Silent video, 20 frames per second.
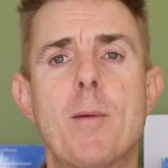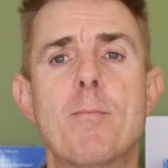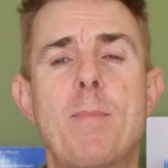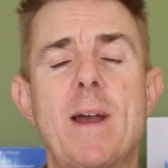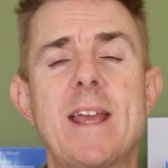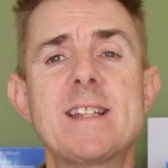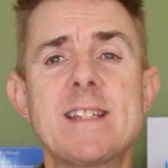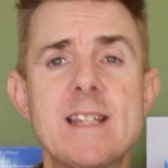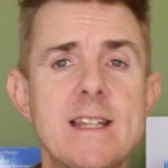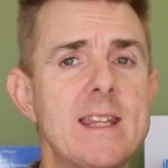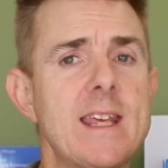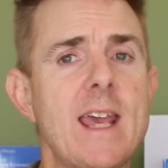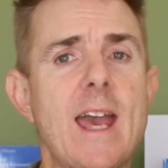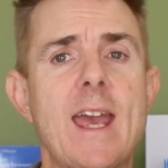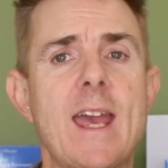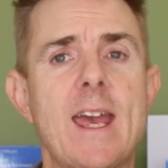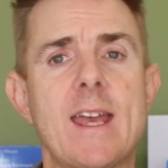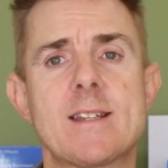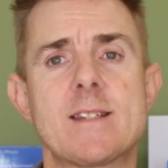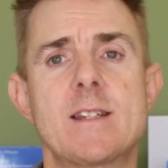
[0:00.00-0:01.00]
Basically, the
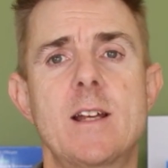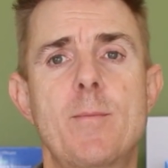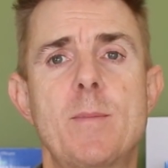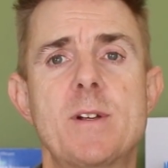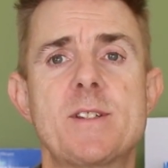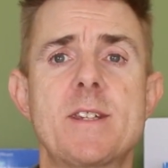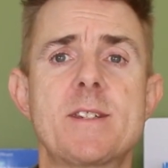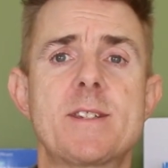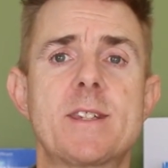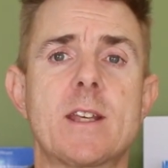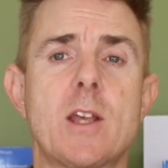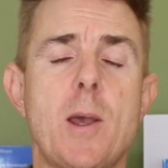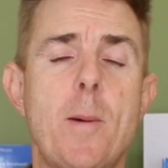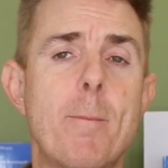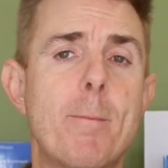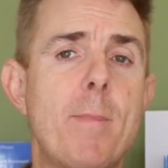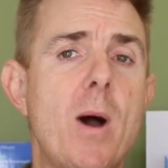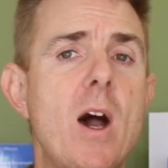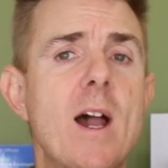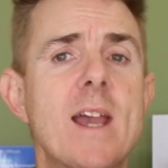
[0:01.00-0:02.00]
AX numbers is the
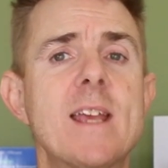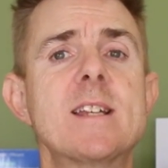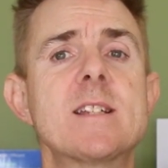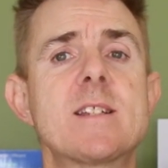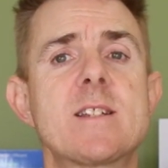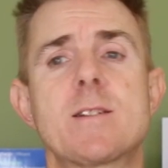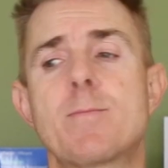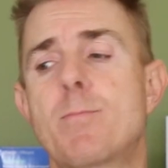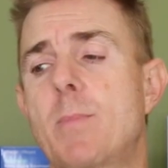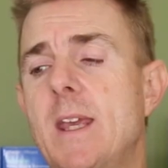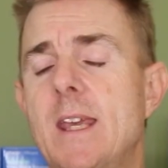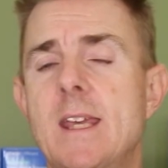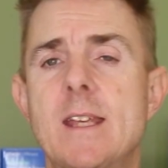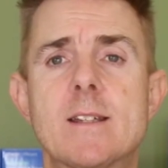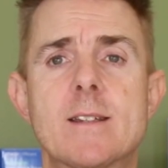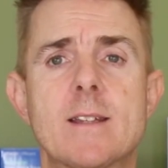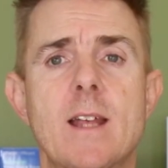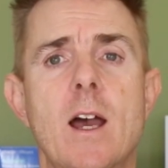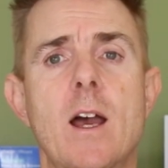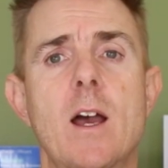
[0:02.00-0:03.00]
combined
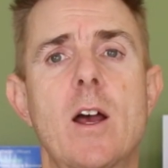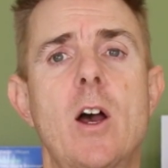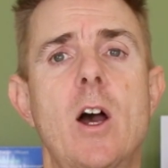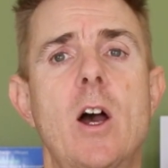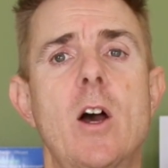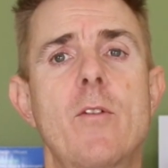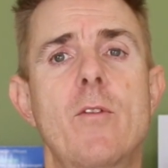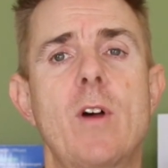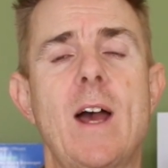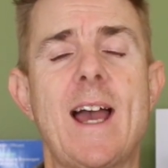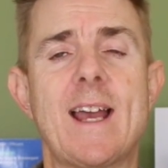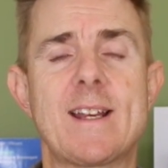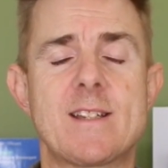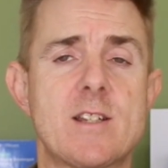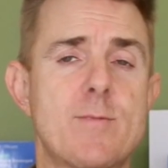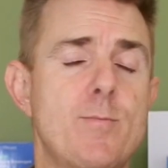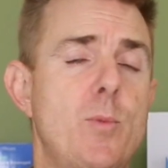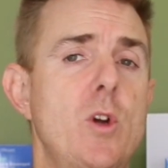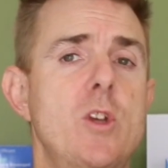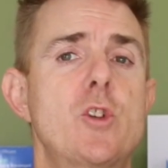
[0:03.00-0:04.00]
speed that an
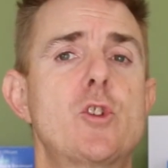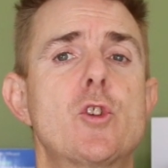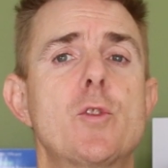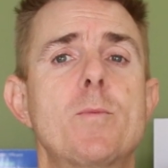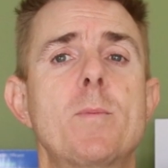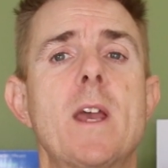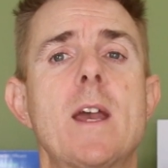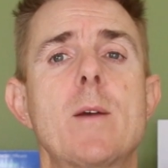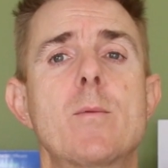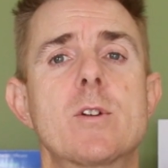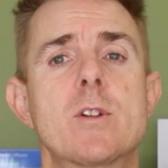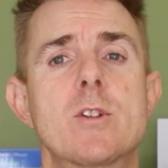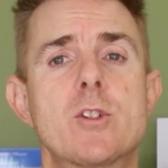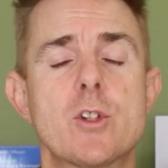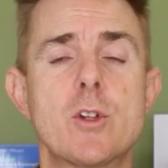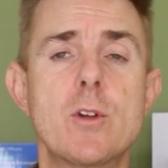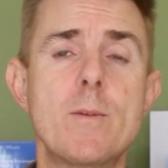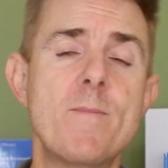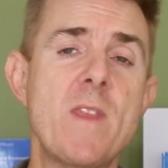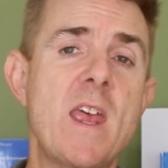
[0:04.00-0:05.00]
access point should be able to
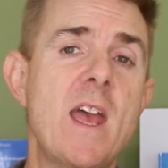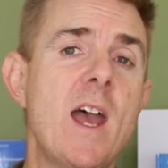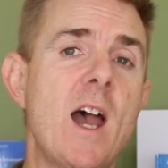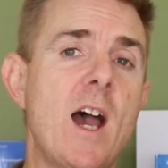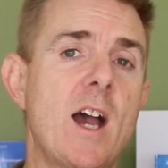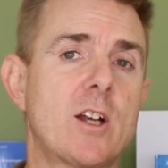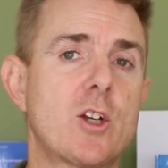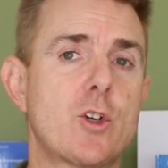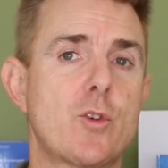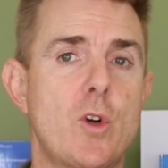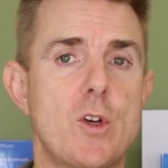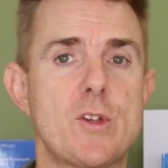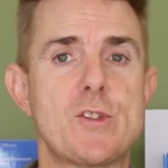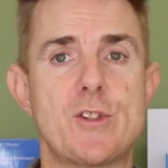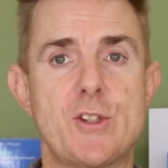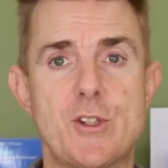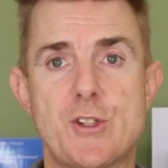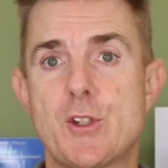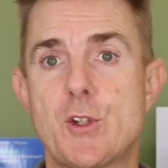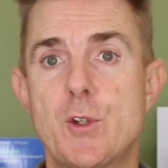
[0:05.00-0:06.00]
do
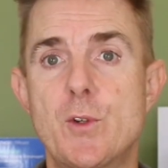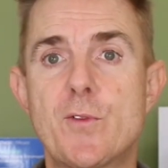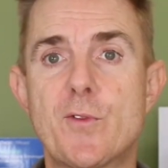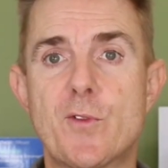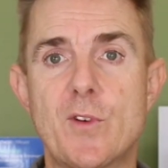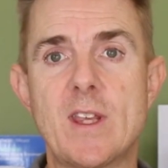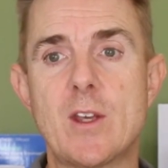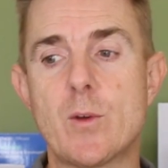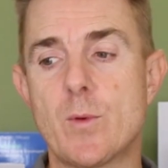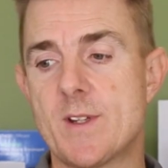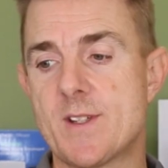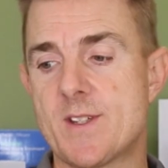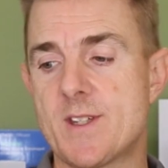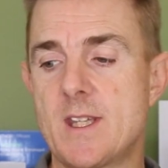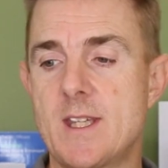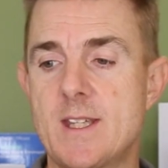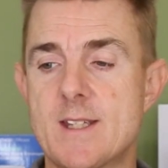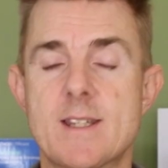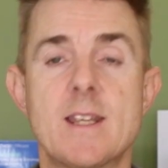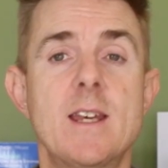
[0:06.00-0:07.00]
across the two
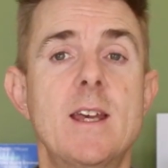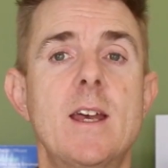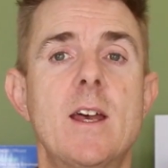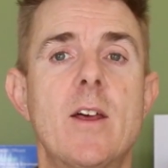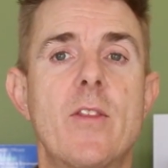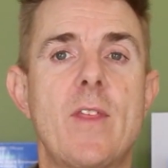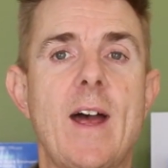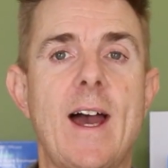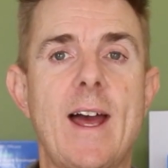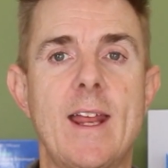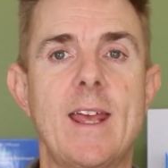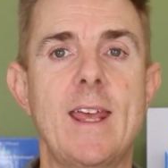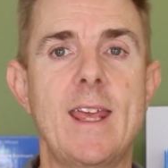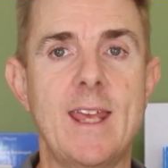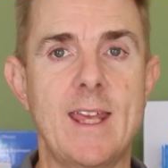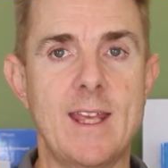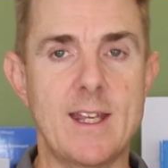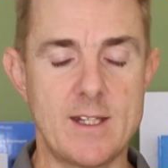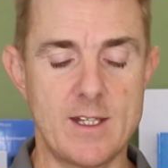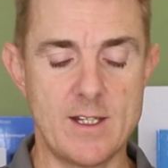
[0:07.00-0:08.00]
frequencies that
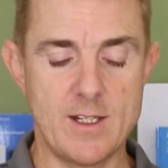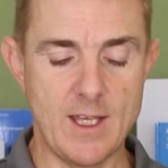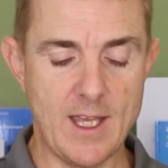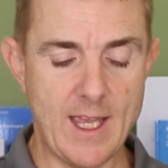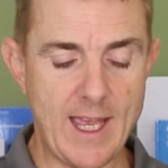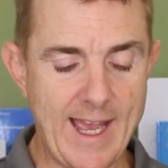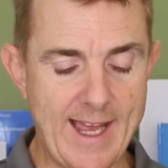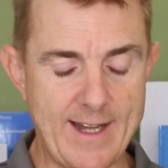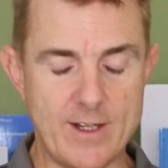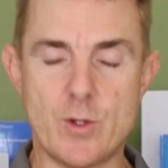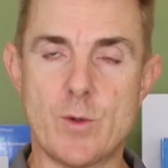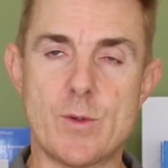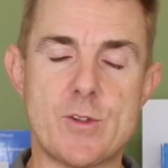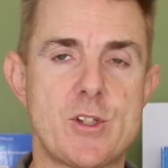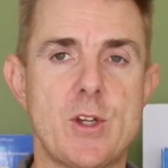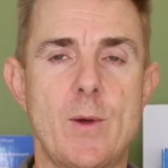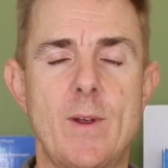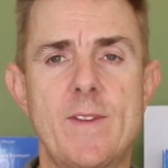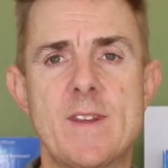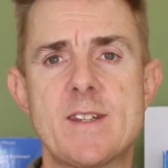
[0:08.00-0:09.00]
it handles.
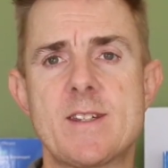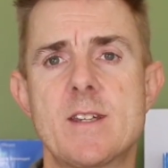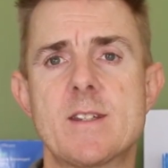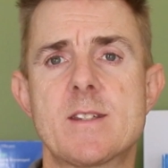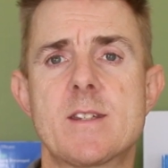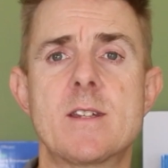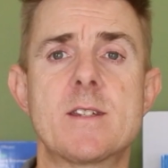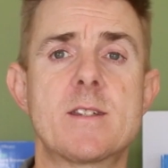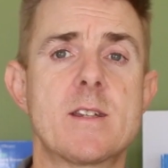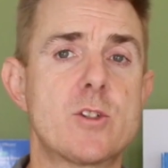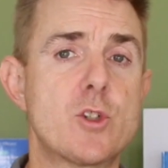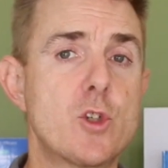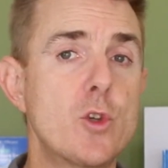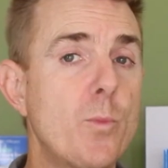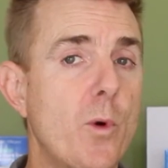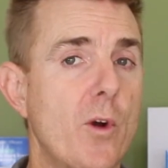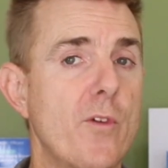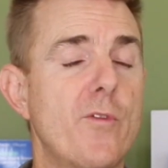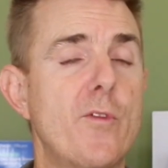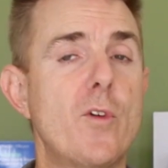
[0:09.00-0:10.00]
So in this instance, a
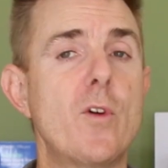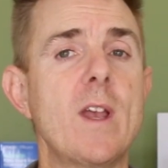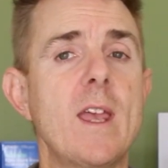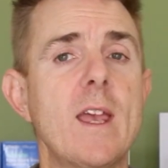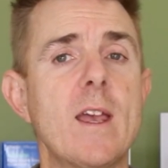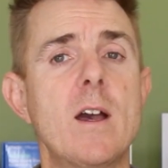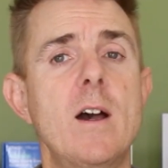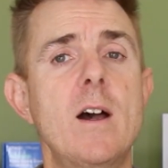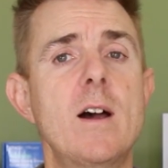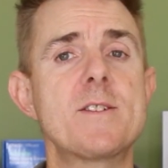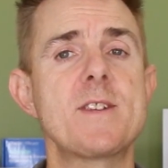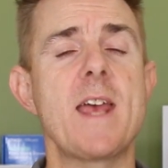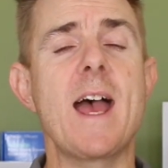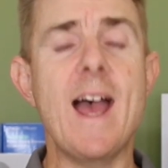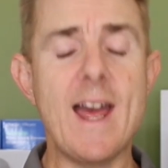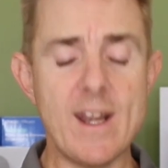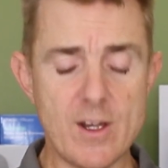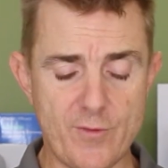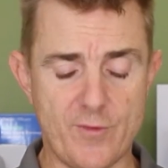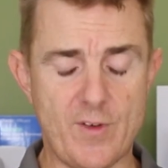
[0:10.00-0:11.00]
2.4 gigahertz
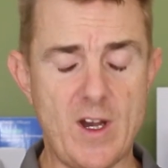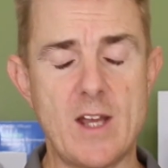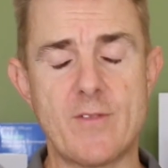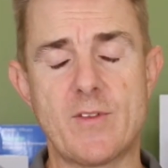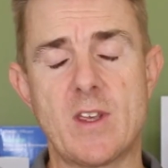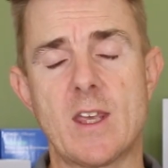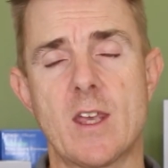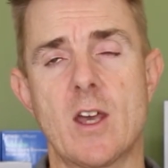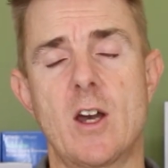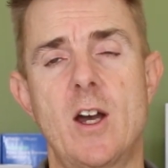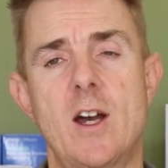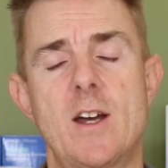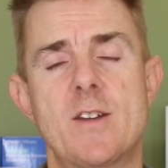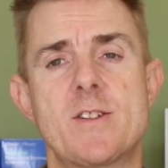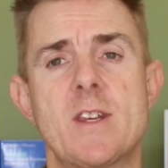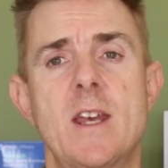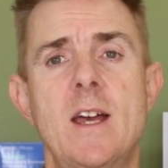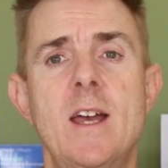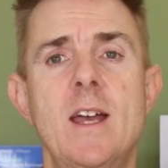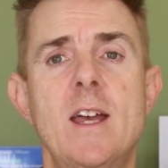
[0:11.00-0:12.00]
and a 5
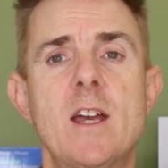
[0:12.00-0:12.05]
gigahertz.